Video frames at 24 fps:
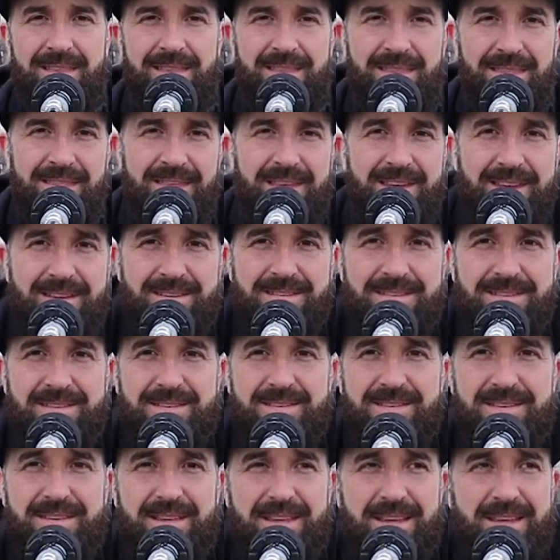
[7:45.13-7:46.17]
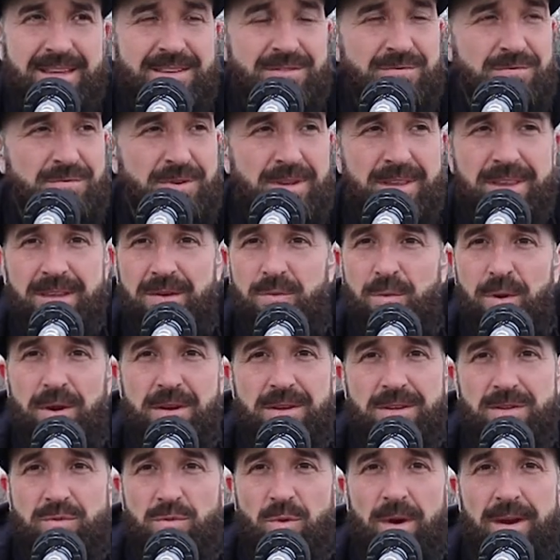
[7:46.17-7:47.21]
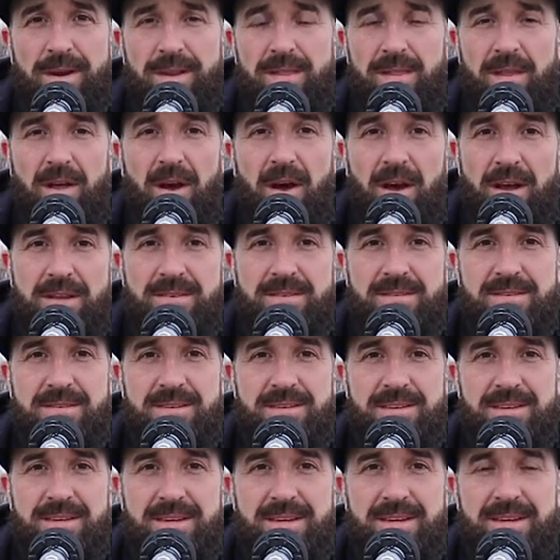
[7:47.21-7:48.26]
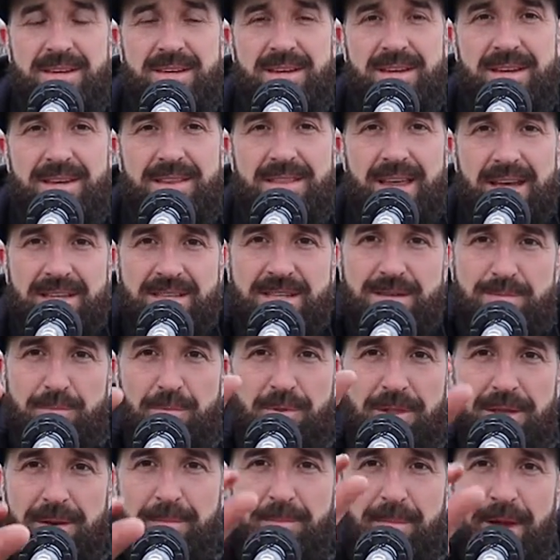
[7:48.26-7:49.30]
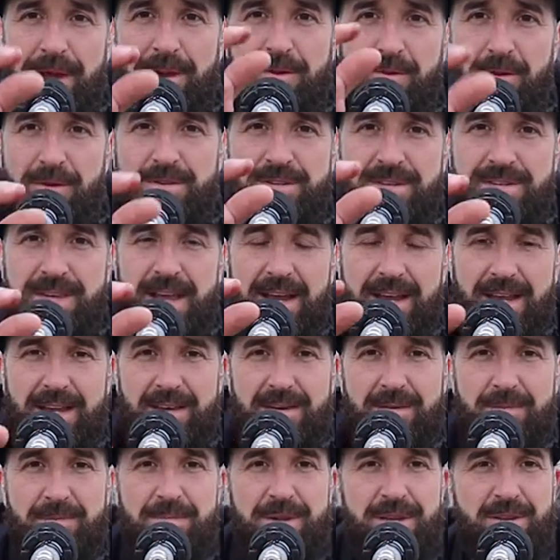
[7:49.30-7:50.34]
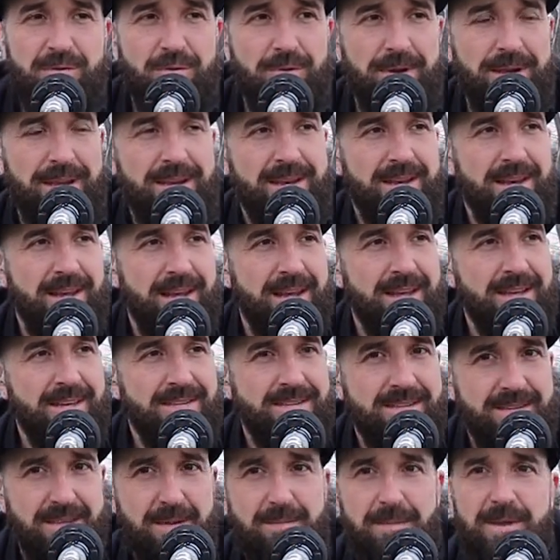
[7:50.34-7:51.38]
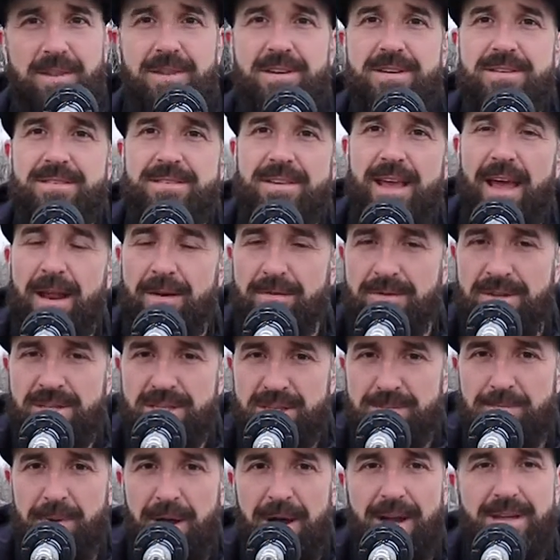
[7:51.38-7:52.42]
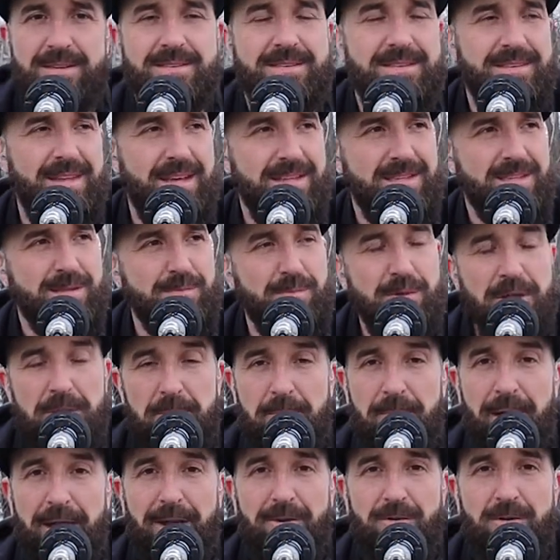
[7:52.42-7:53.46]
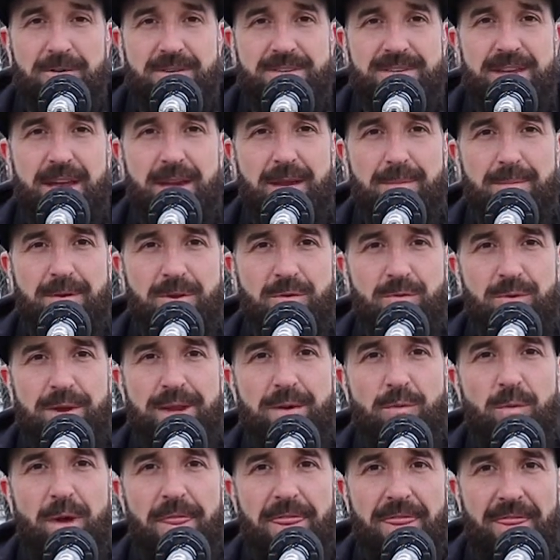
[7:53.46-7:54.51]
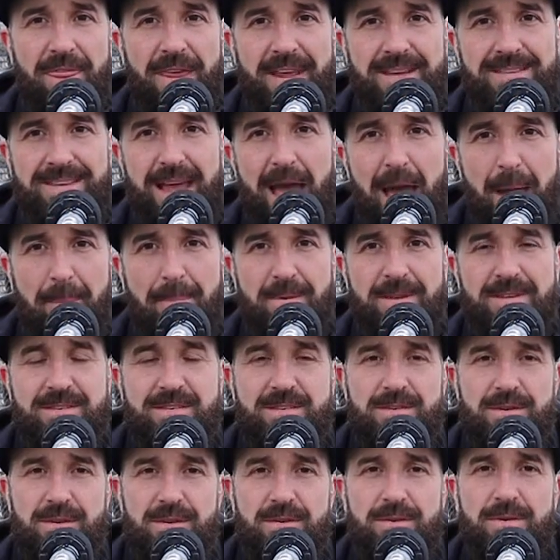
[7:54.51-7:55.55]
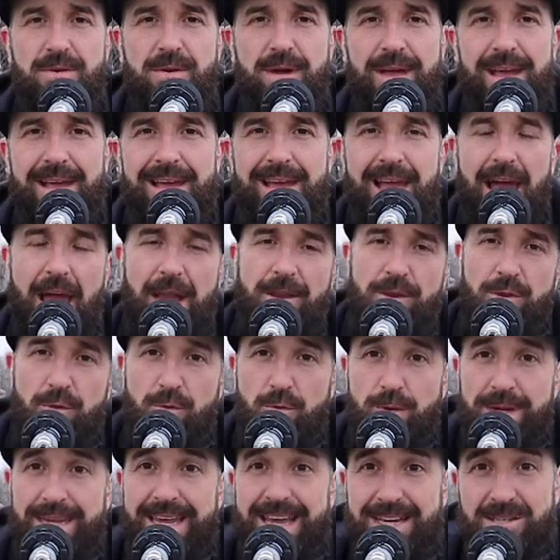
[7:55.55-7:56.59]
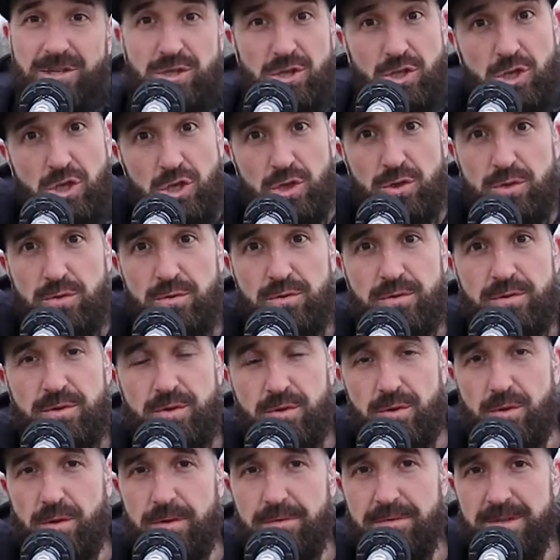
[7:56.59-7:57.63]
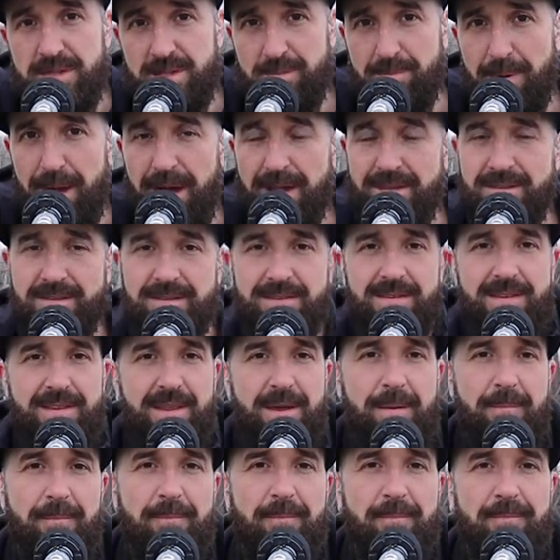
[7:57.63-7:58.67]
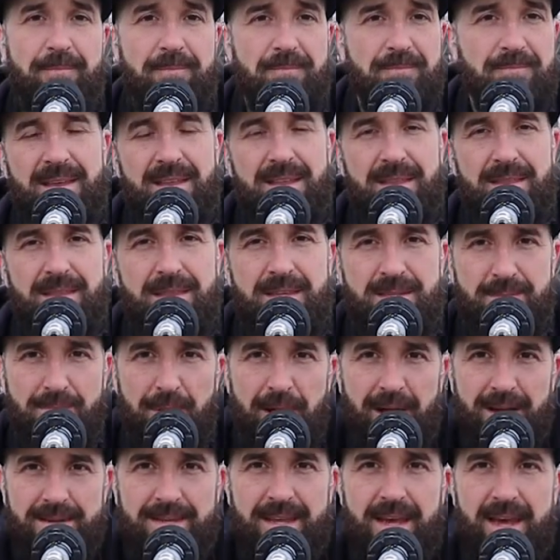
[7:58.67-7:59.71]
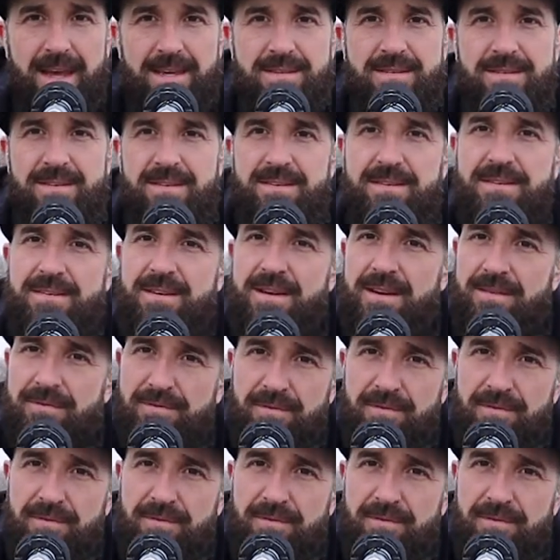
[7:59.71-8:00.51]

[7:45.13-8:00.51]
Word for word: This is really where it's won and lost. And that split microsecond between stimulus and response, and that split microsecond between when things happen to you and you get to choose your response to them. This podcast is a